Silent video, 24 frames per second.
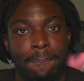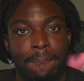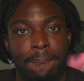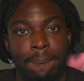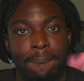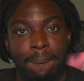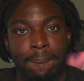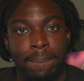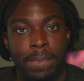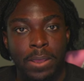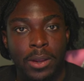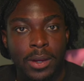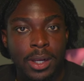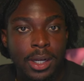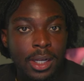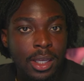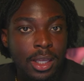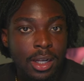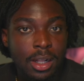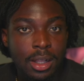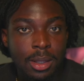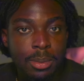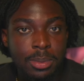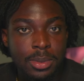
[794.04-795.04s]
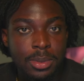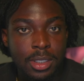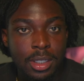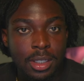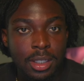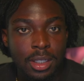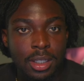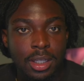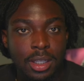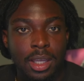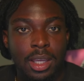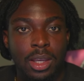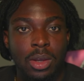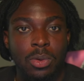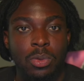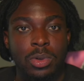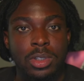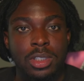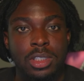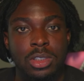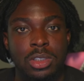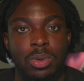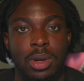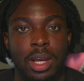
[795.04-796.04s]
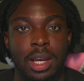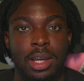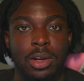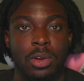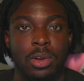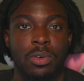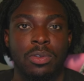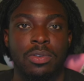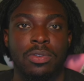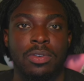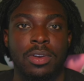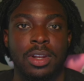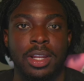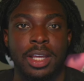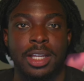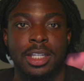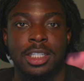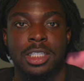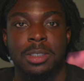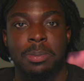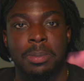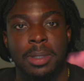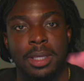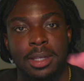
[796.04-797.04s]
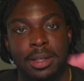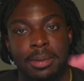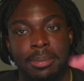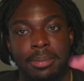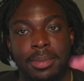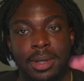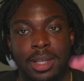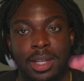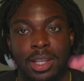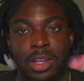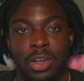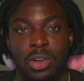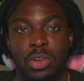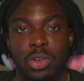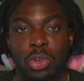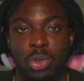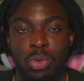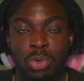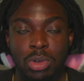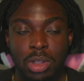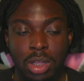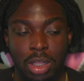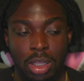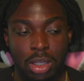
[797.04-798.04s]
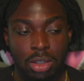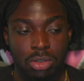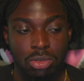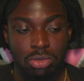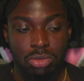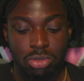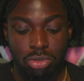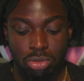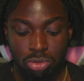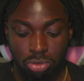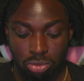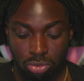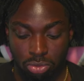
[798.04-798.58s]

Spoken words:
you're gonna get an uptick, which is why I don't feel like spending money on new clothes.